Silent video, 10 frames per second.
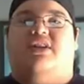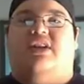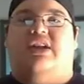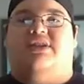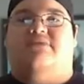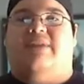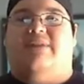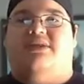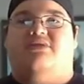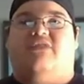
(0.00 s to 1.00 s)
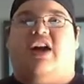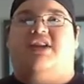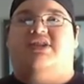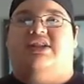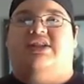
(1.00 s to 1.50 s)
The Rock
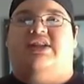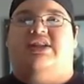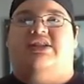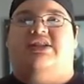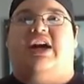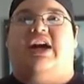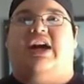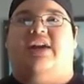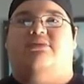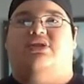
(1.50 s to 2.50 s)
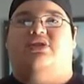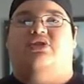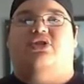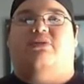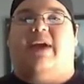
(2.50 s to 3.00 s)
sees that it's time
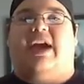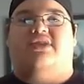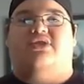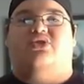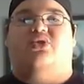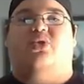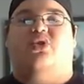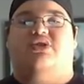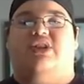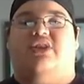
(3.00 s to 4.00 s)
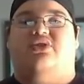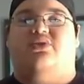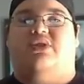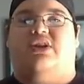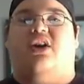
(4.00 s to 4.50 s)
to pass the torch
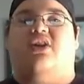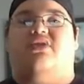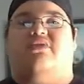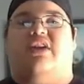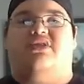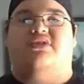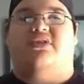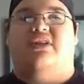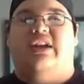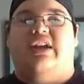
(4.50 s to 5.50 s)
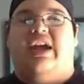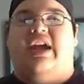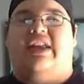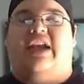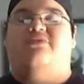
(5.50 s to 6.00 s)
onto a younger wrestler,
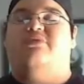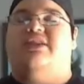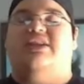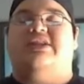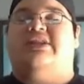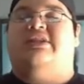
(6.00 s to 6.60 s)
and that's what it is.